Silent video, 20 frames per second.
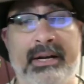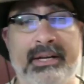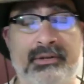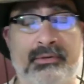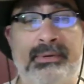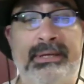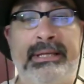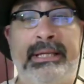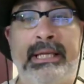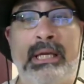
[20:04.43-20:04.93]

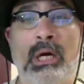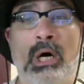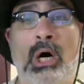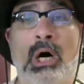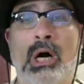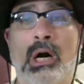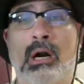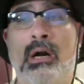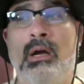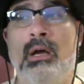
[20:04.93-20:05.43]
really
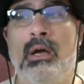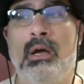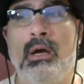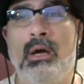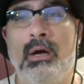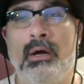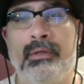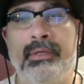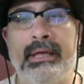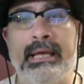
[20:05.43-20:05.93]
are
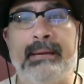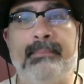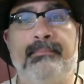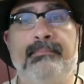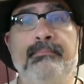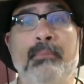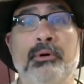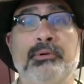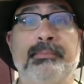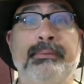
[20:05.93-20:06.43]
the
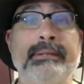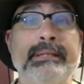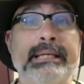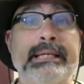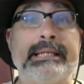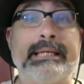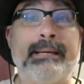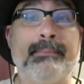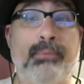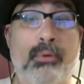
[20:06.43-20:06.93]
most
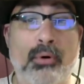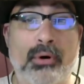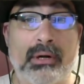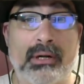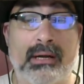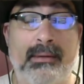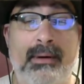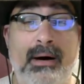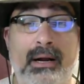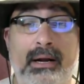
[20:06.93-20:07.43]
politically important
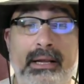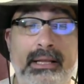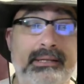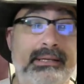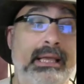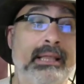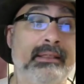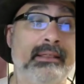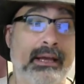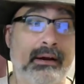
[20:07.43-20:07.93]
commodities,
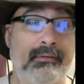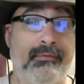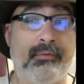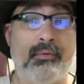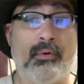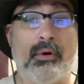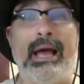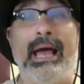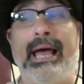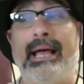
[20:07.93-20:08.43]
and
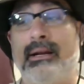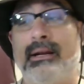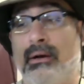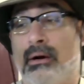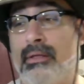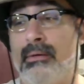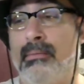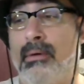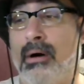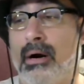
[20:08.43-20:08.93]
therefore are
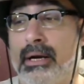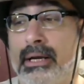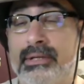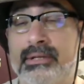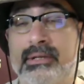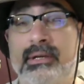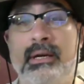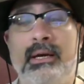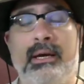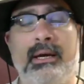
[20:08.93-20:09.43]
the markets
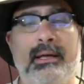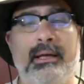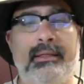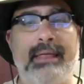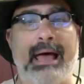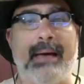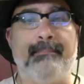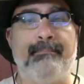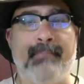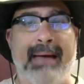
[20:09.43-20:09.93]

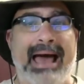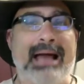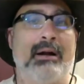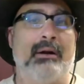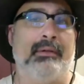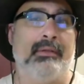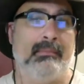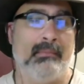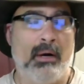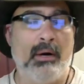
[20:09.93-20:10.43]
that matter
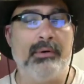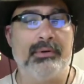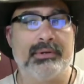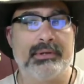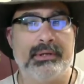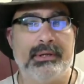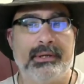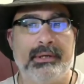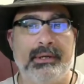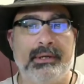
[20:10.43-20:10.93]
the most
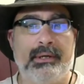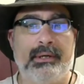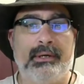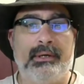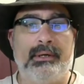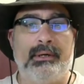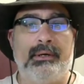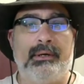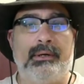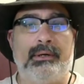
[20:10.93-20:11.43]

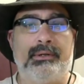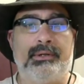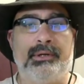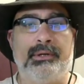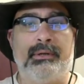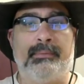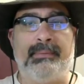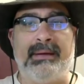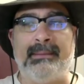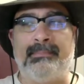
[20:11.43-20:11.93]
to the
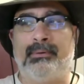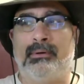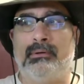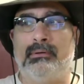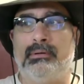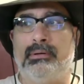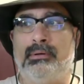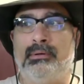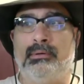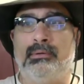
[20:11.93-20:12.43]
people
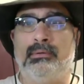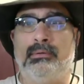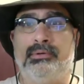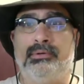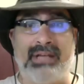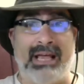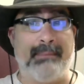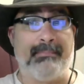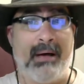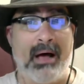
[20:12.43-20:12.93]
who
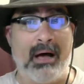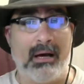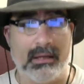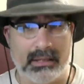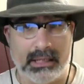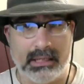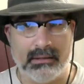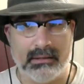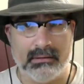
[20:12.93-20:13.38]
set policy